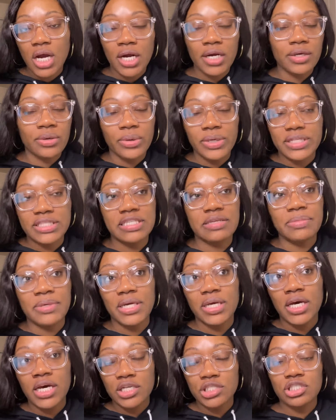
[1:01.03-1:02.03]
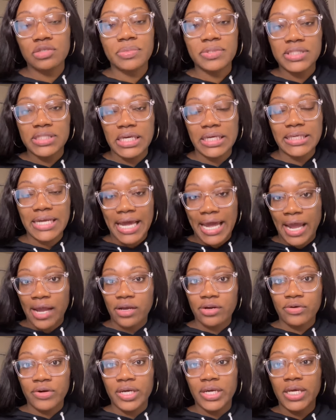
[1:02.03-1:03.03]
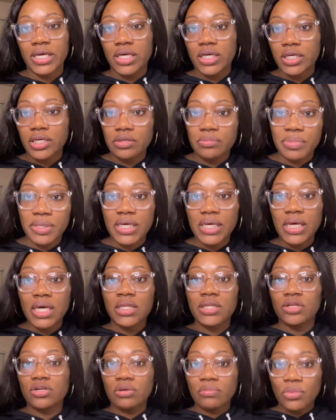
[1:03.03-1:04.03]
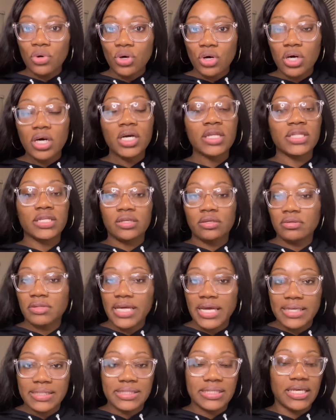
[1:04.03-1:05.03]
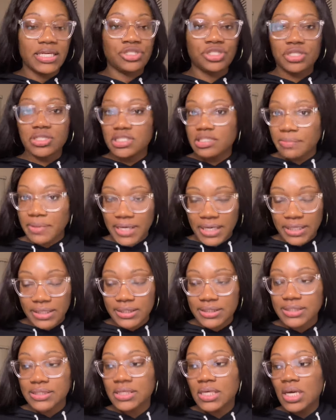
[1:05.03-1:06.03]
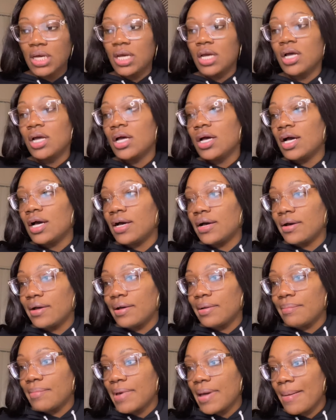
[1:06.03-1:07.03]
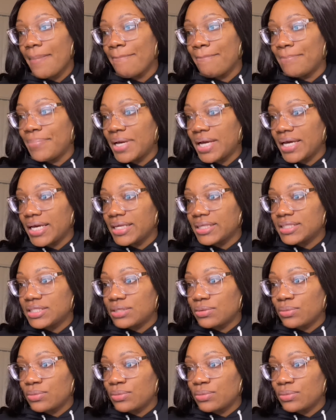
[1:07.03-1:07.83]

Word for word: aren't going to be 100% accurate. It could be a little more, a little less. It just depends. Um, but